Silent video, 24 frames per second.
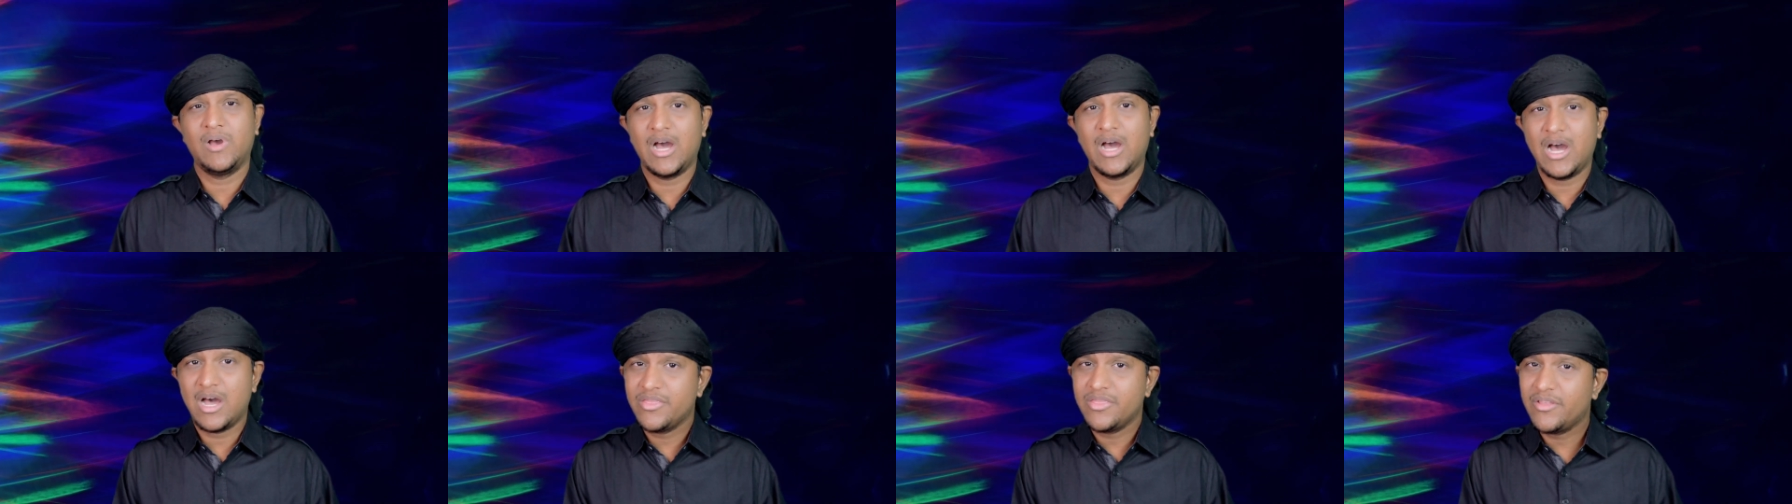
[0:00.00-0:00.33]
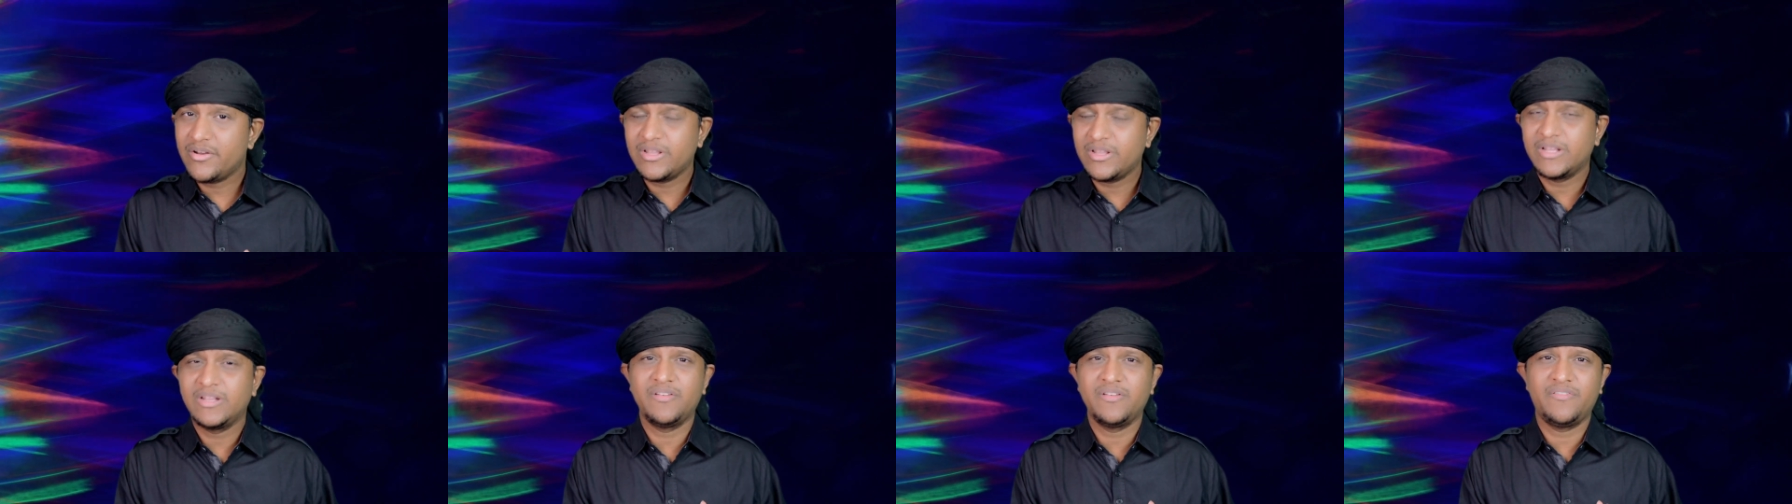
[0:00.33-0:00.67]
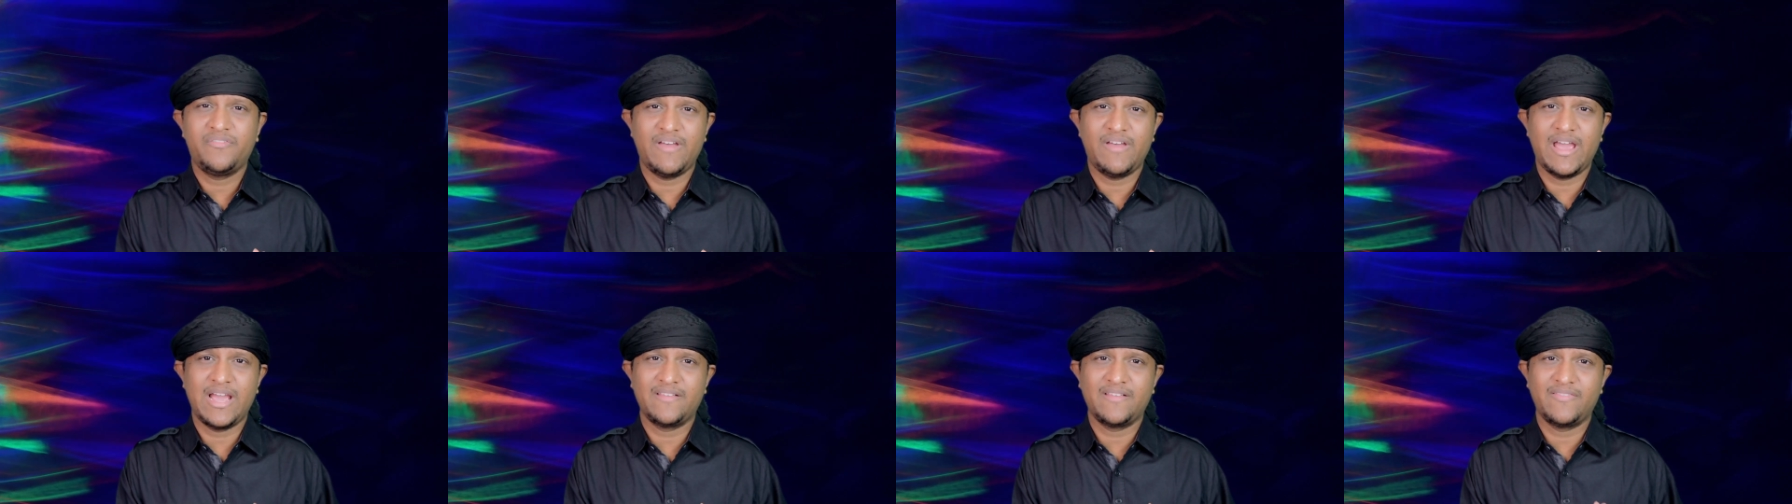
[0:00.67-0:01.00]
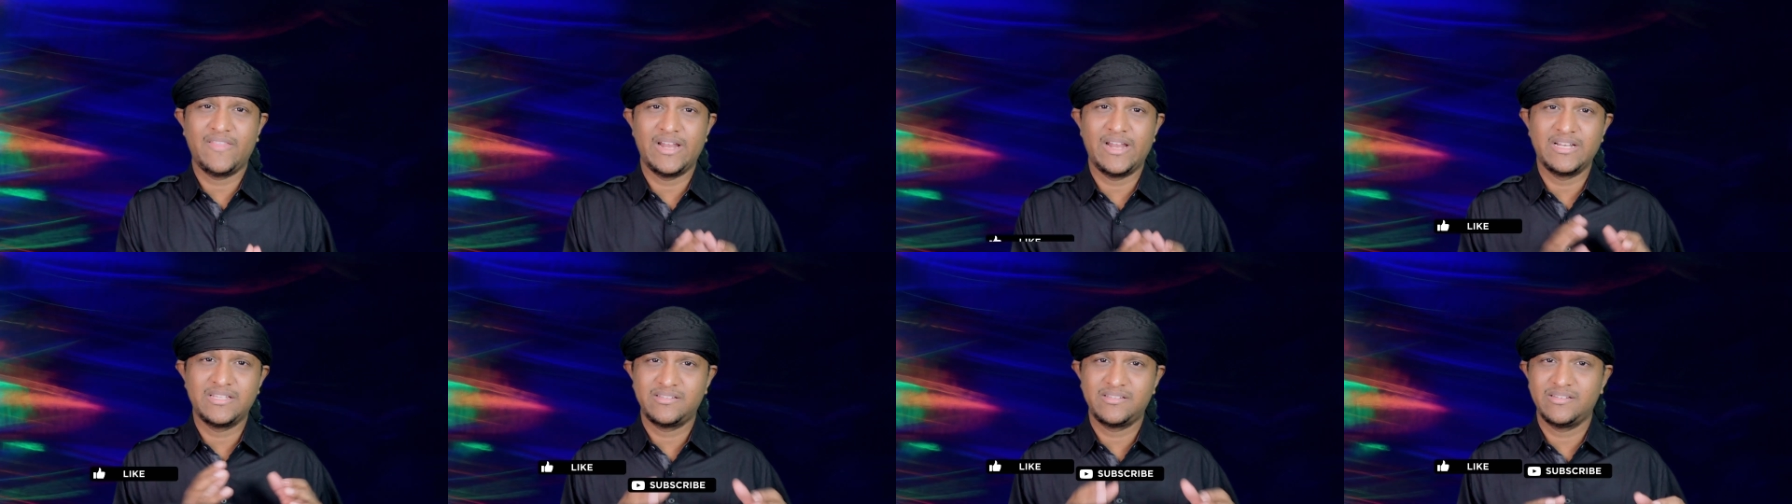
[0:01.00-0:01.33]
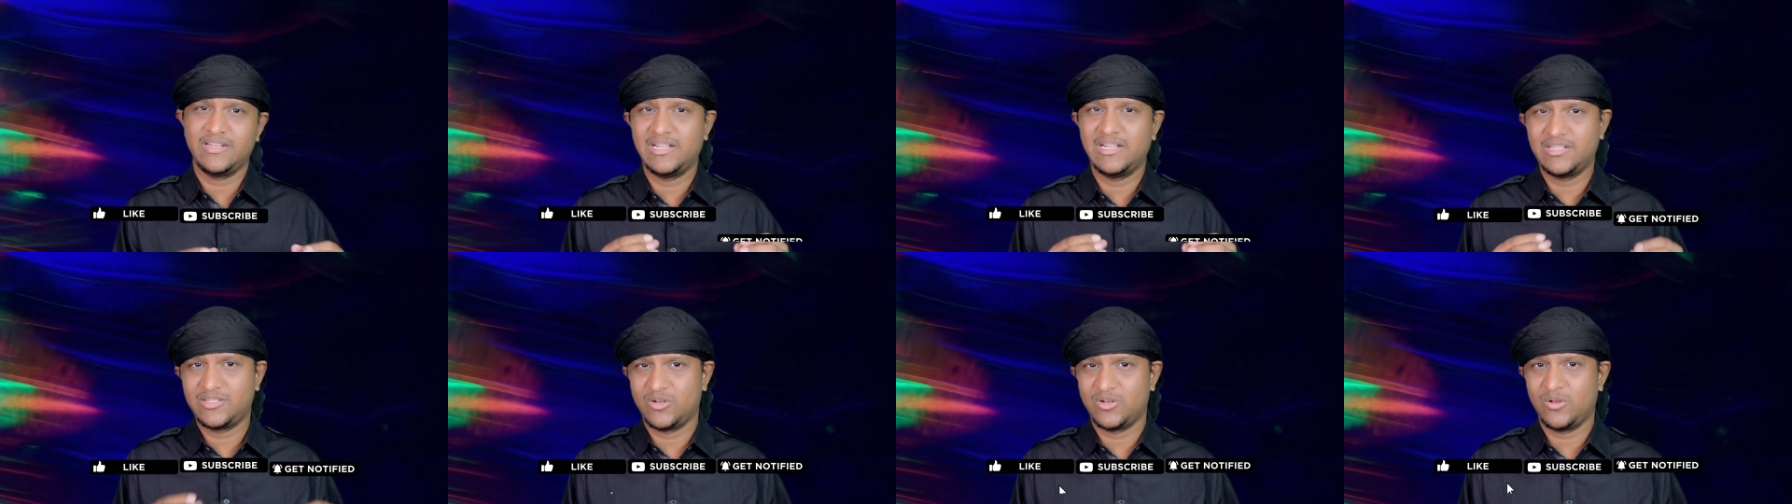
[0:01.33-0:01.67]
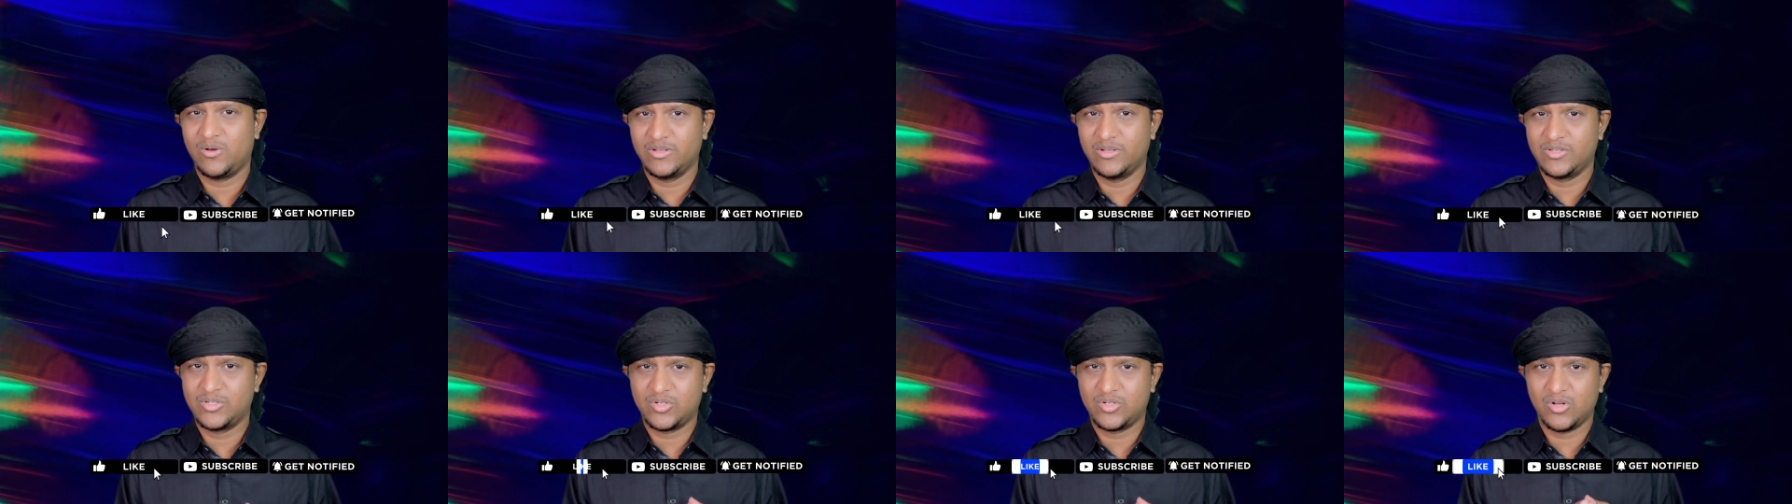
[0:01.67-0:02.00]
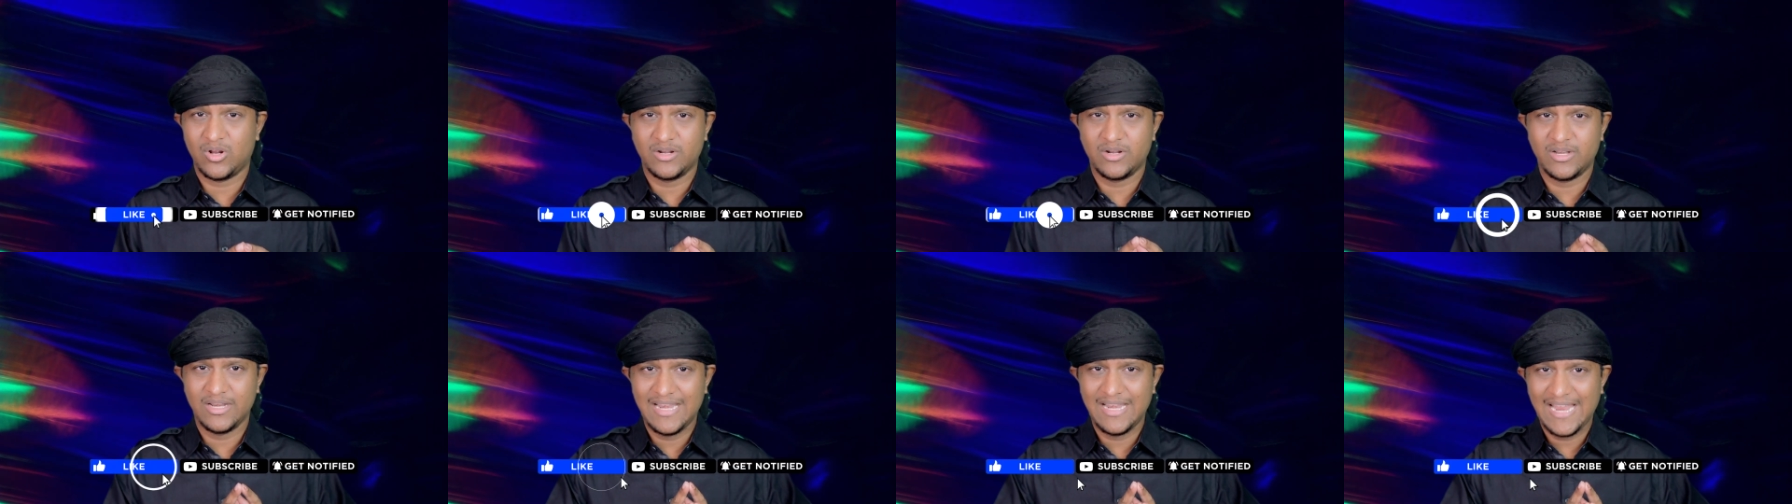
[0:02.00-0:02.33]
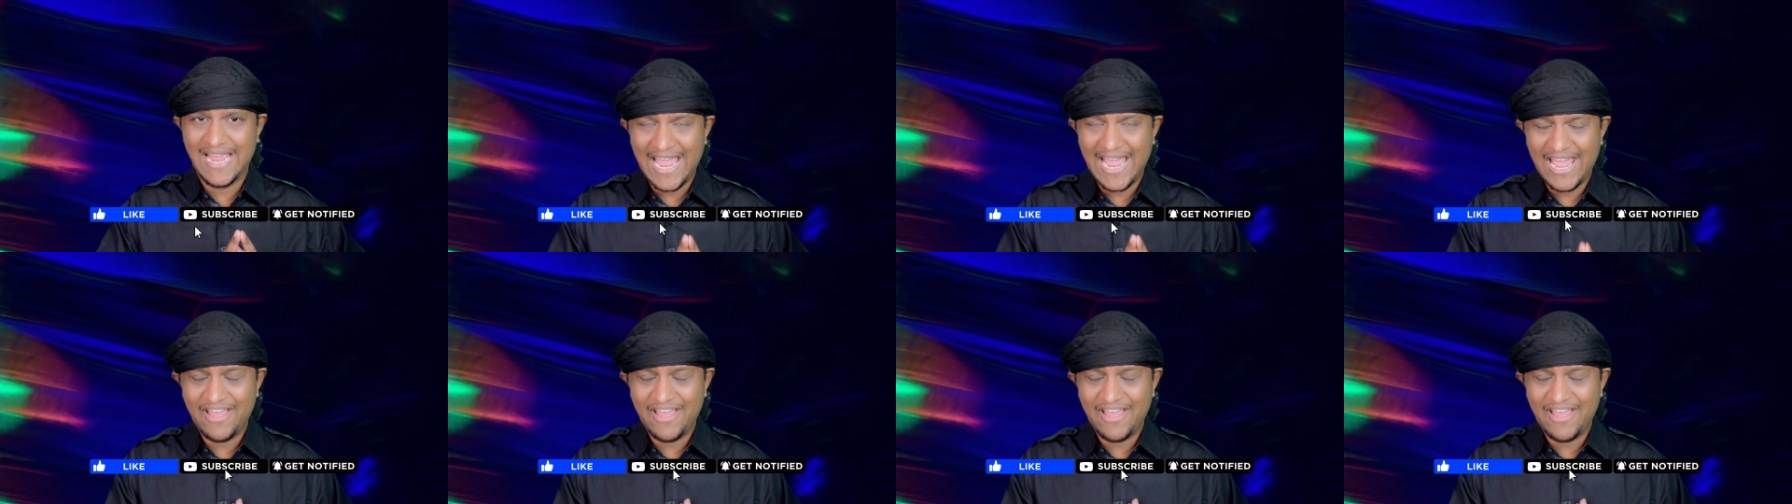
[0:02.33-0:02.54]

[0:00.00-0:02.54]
other than the fact that snell's law is taught in